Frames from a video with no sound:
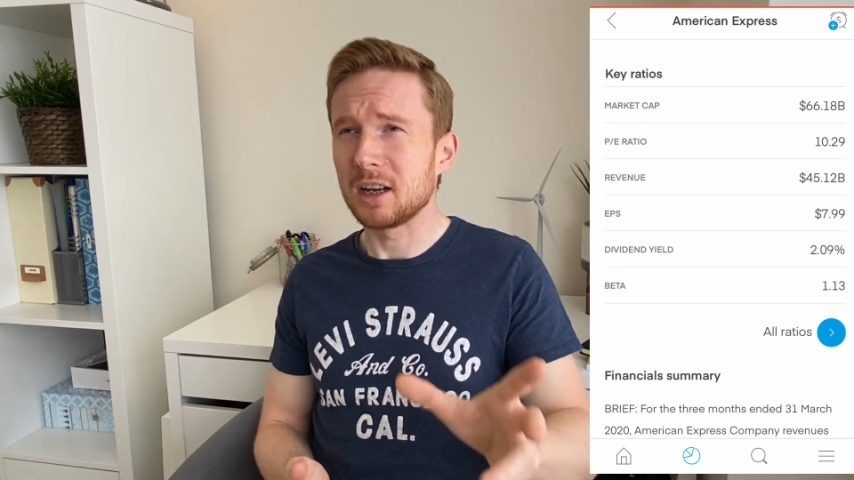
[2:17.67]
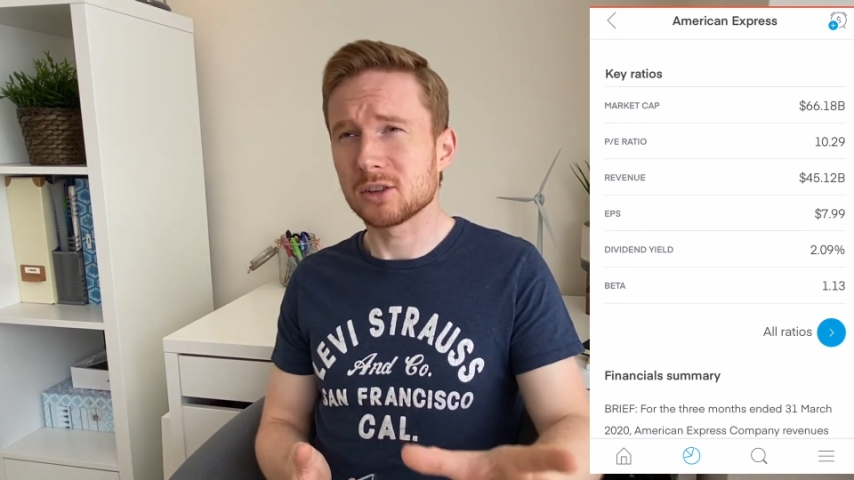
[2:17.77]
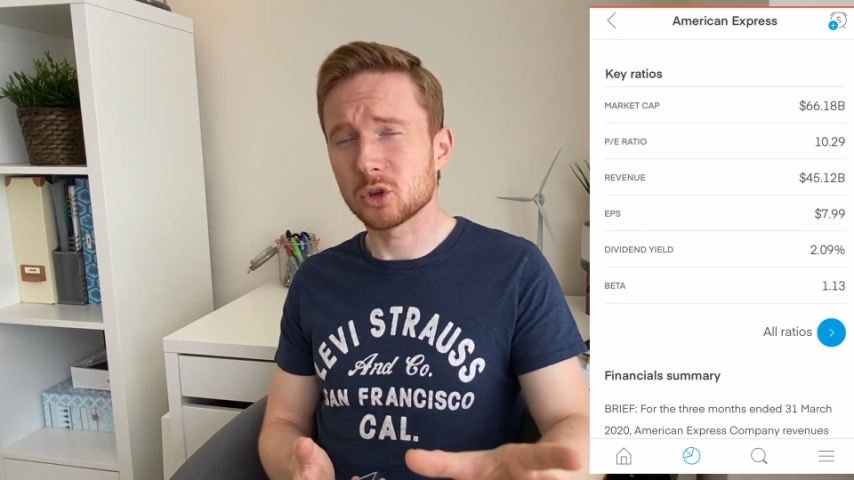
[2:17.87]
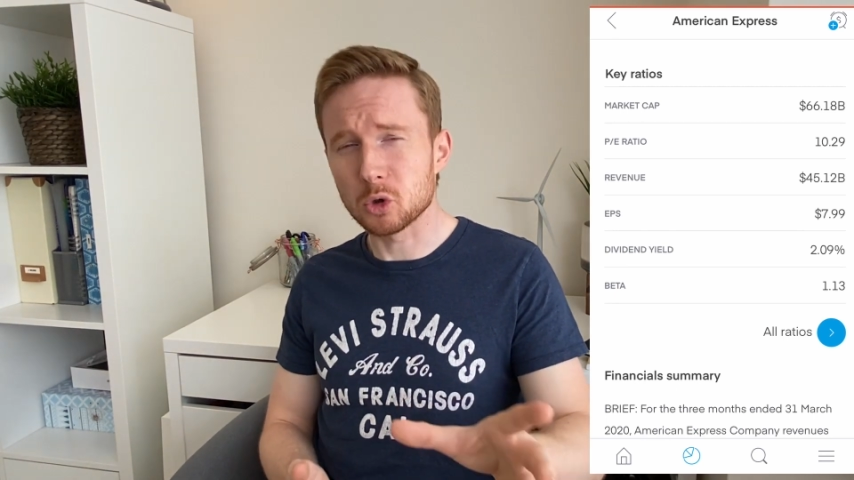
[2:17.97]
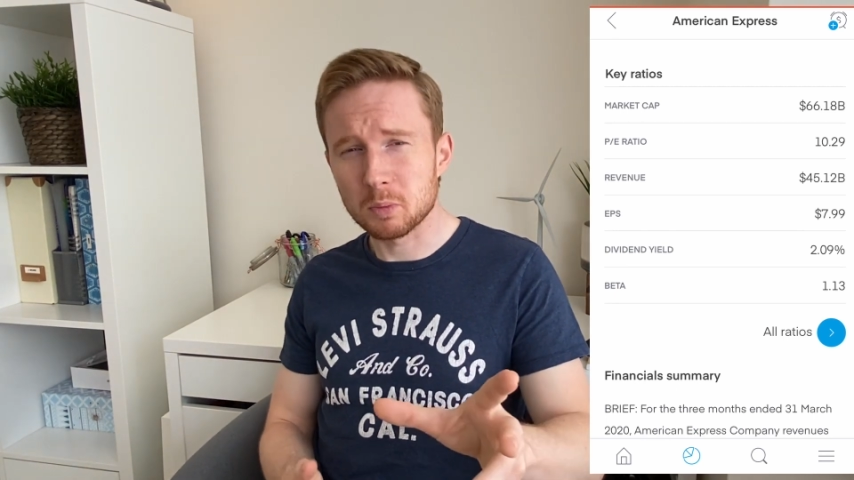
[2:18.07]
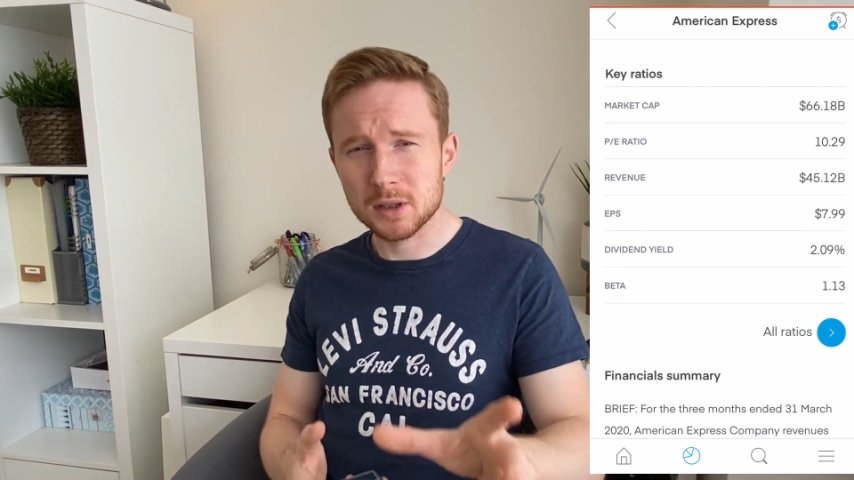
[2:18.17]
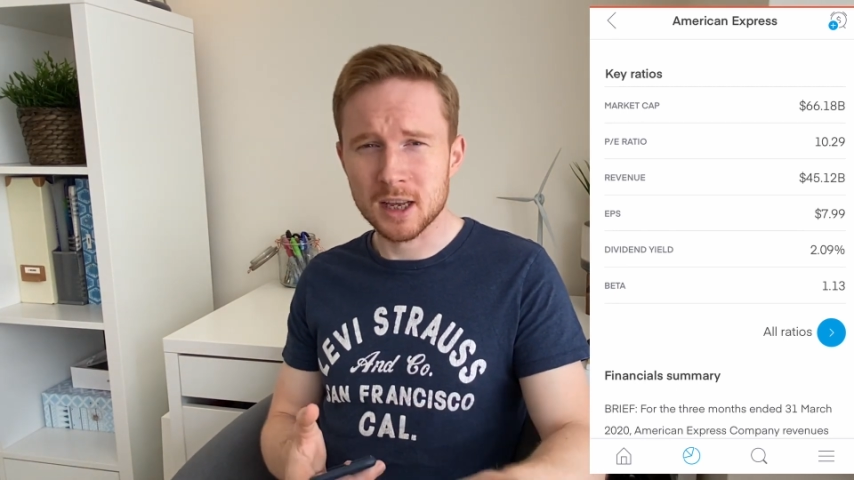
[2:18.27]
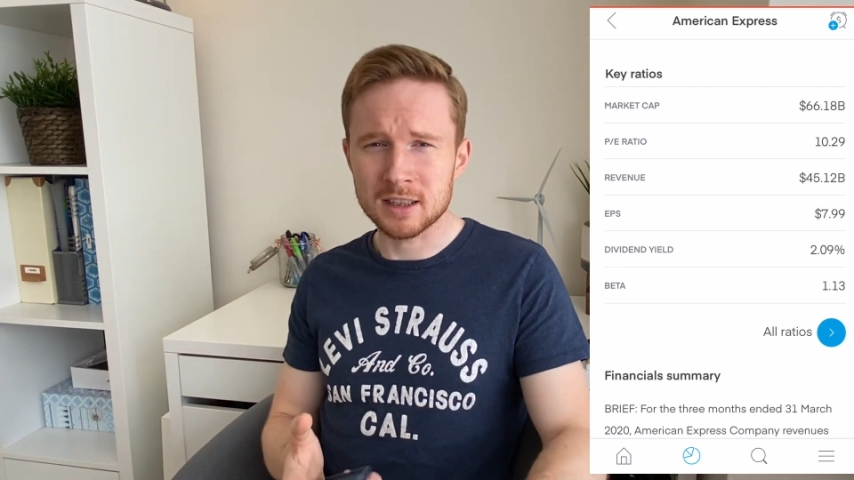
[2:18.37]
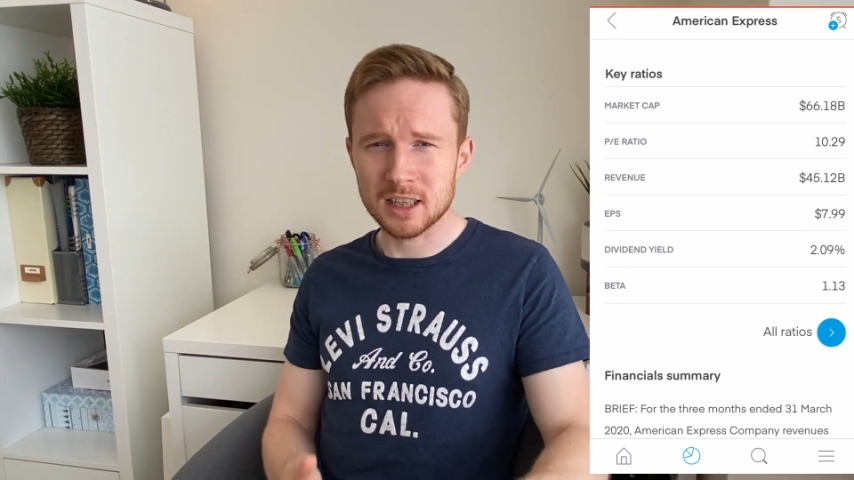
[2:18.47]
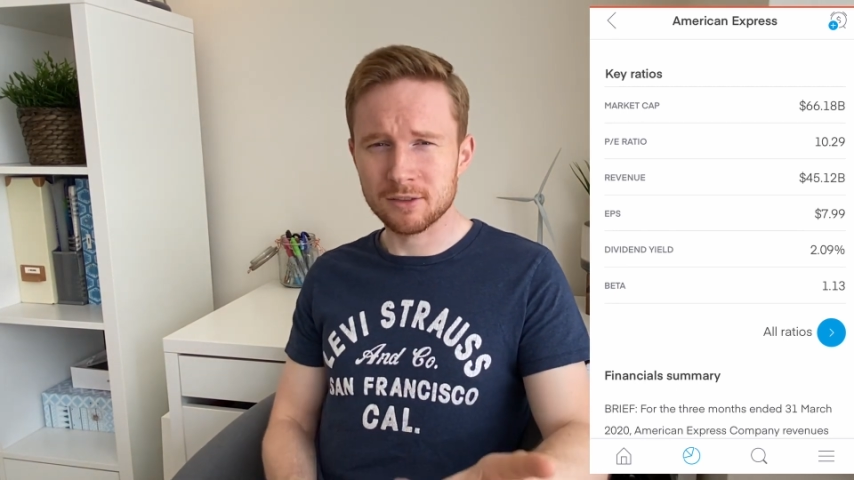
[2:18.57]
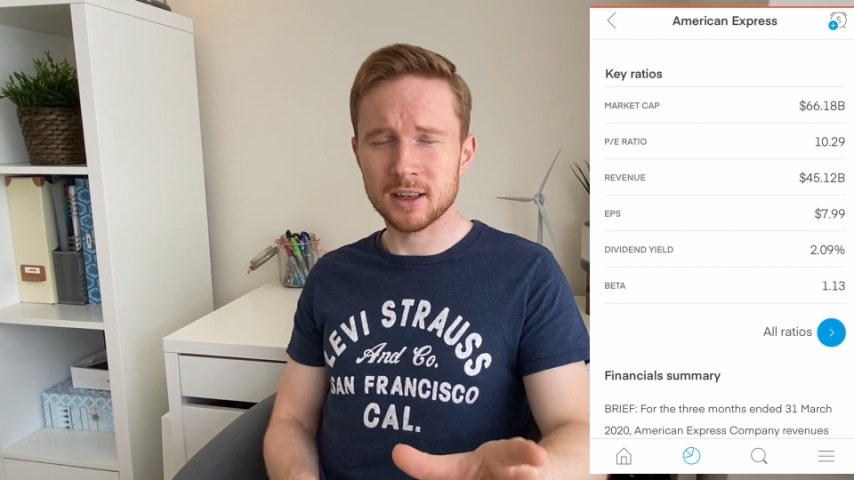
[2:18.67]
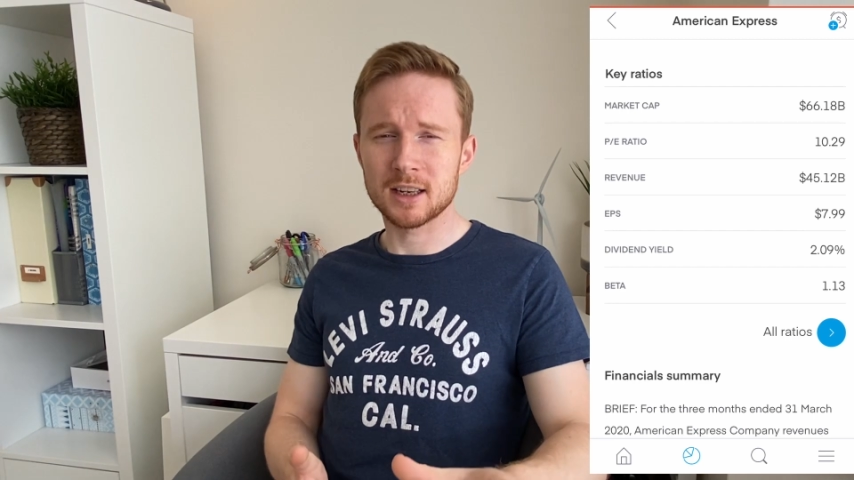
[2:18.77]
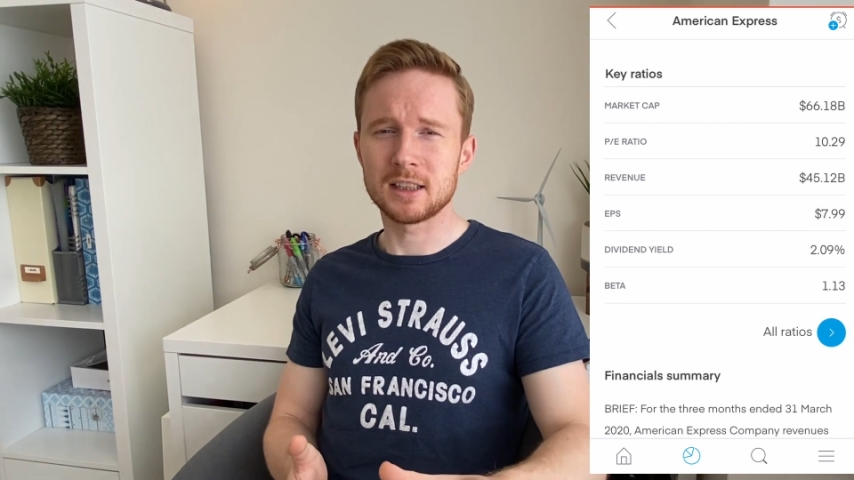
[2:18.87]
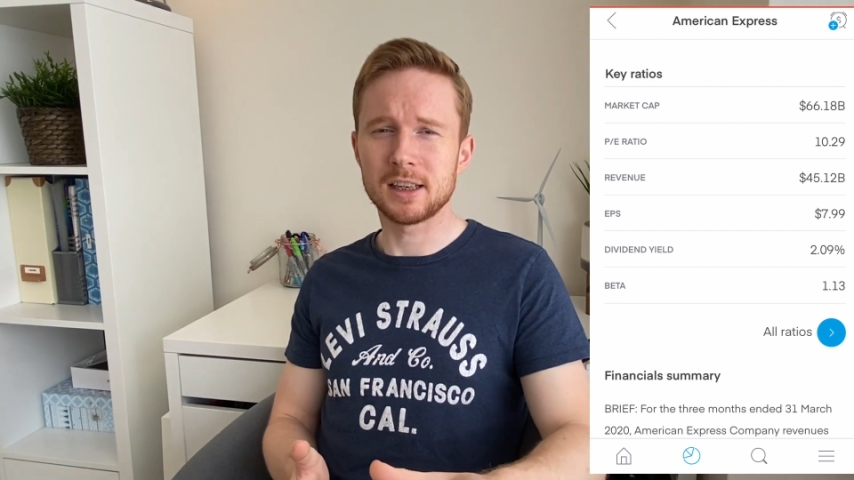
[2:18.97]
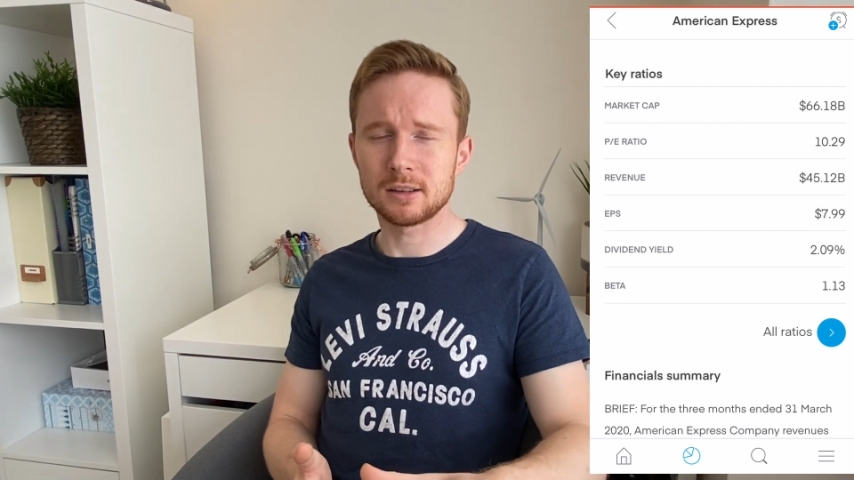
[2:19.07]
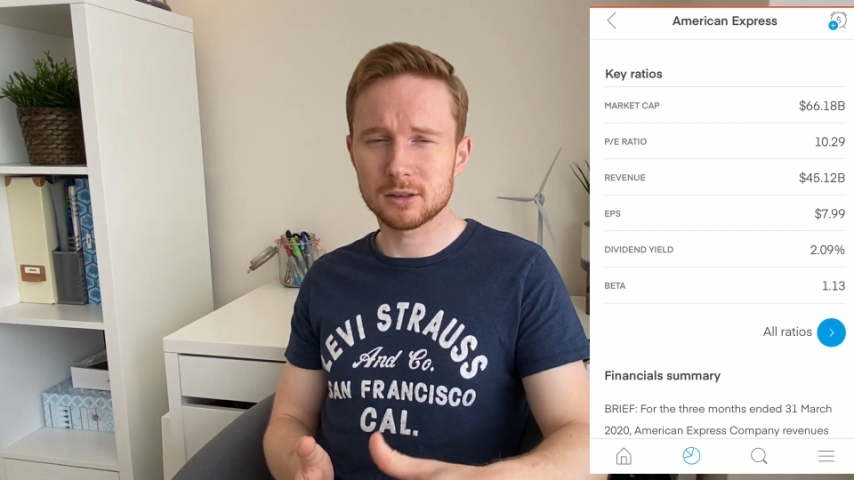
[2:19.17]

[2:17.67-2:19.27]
a 2% dividend yield.